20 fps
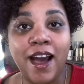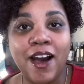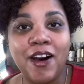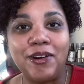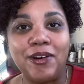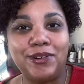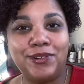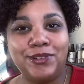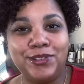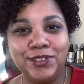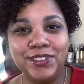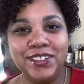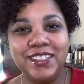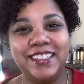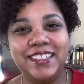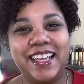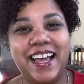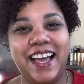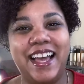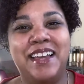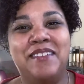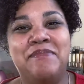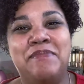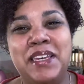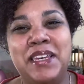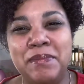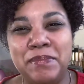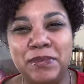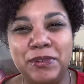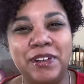Hola
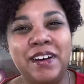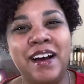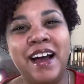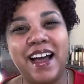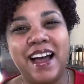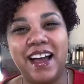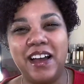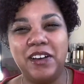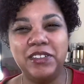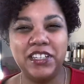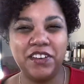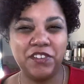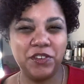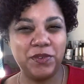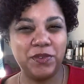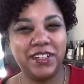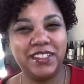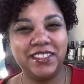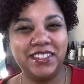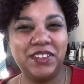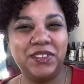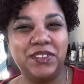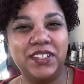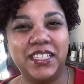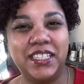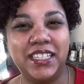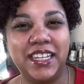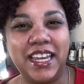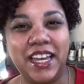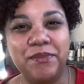people, how's everyone doing
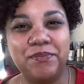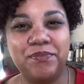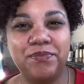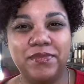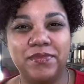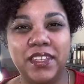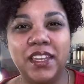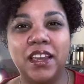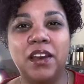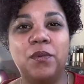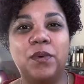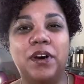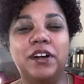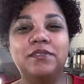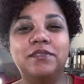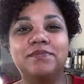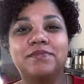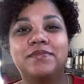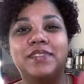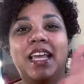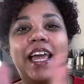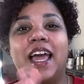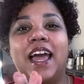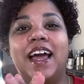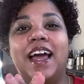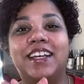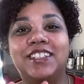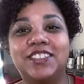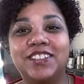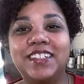today? Well,
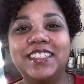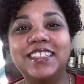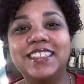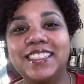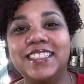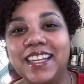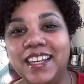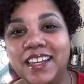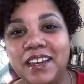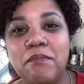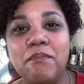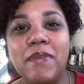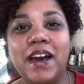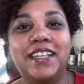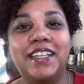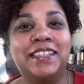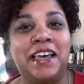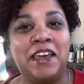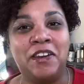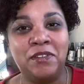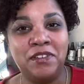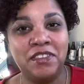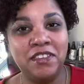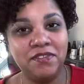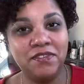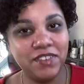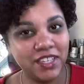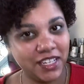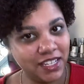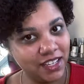as you can see by the title of the
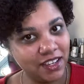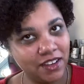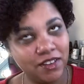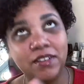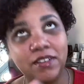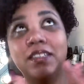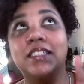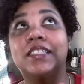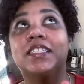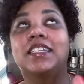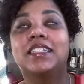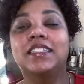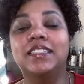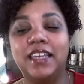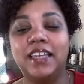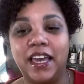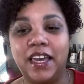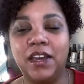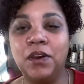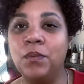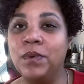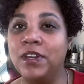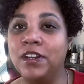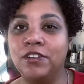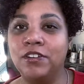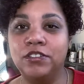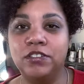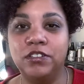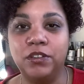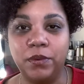video, today we are
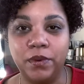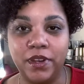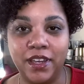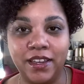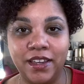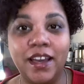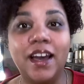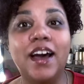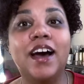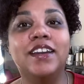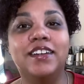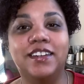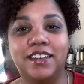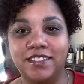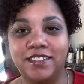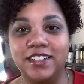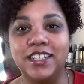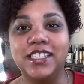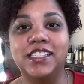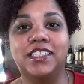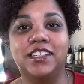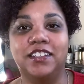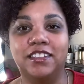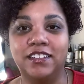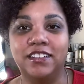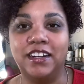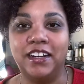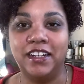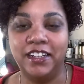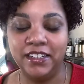doing another concealer
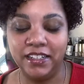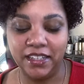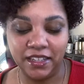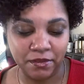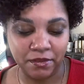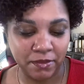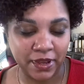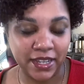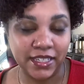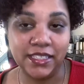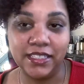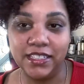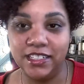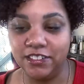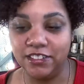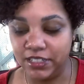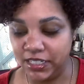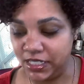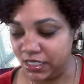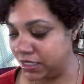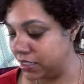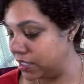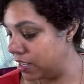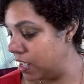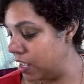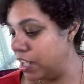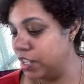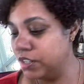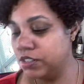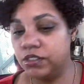hunt in my series.
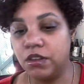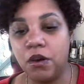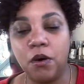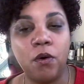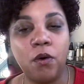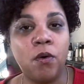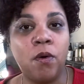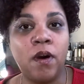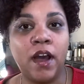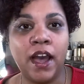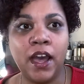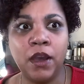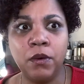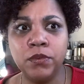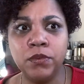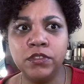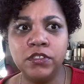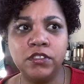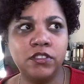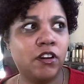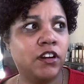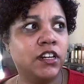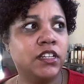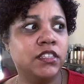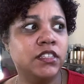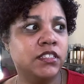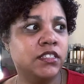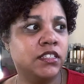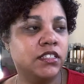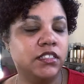So I started
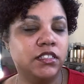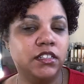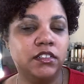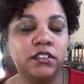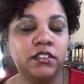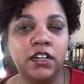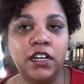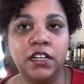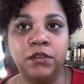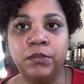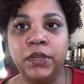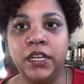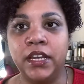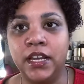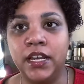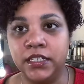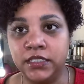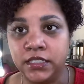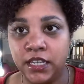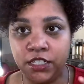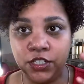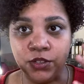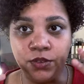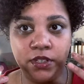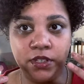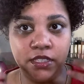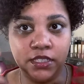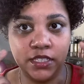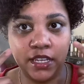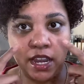this concealer hunt because, as you can
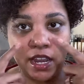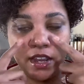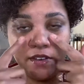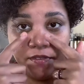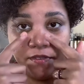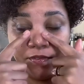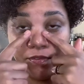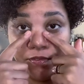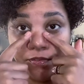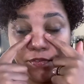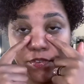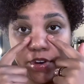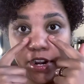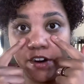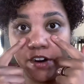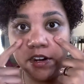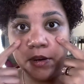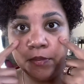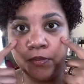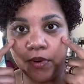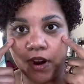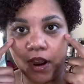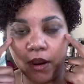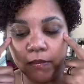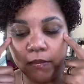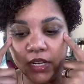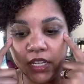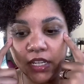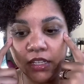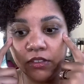see, I have very
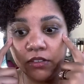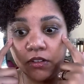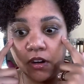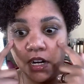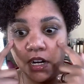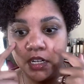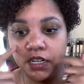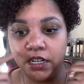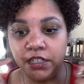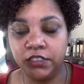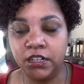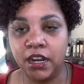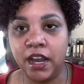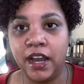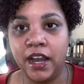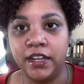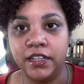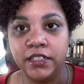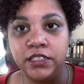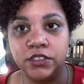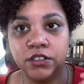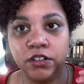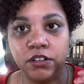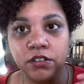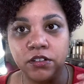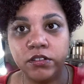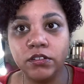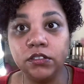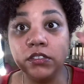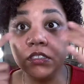prominent dark under eye
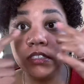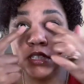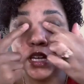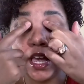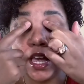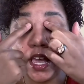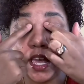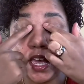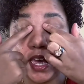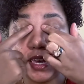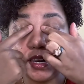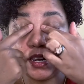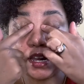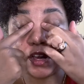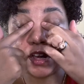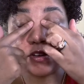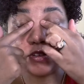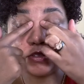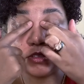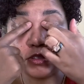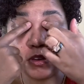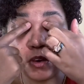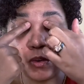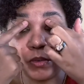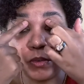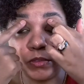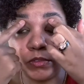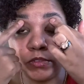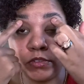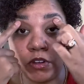circles and also
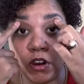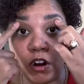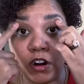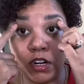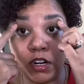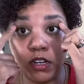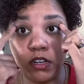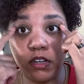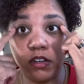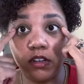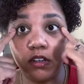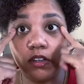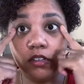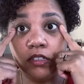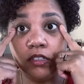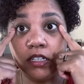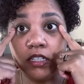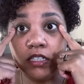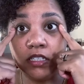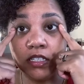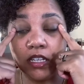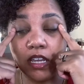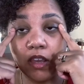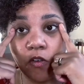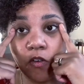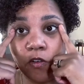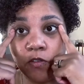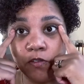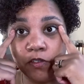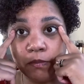darkness
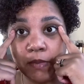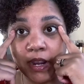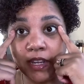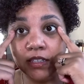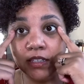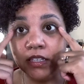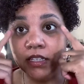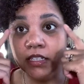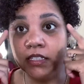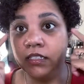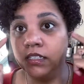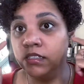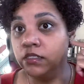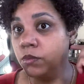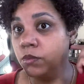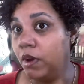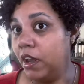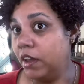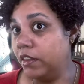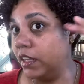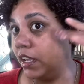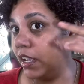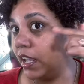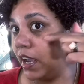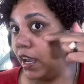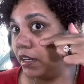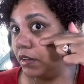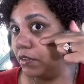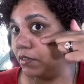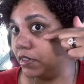over my lids as well that kind
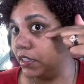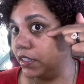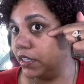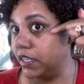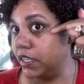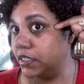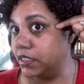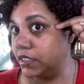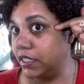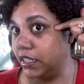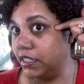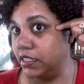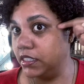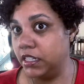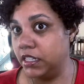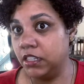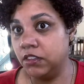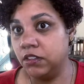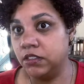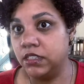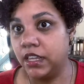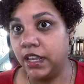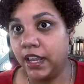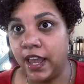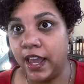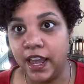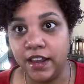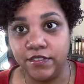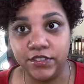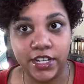of really extends, and it looks like I
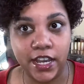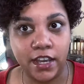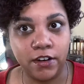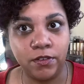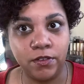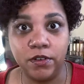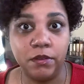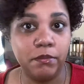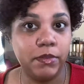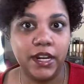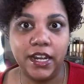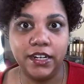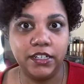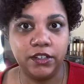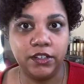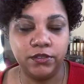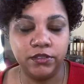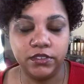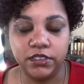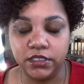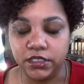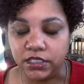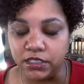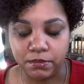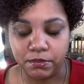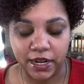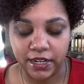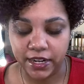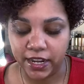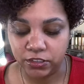have shadow on, but I don't. It's just my
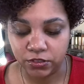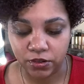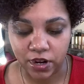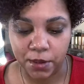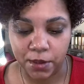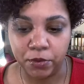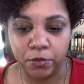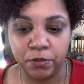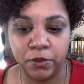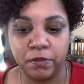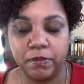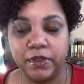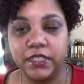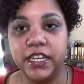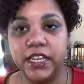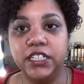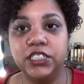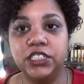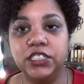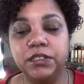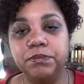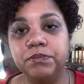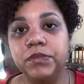natural hyperpigmentation.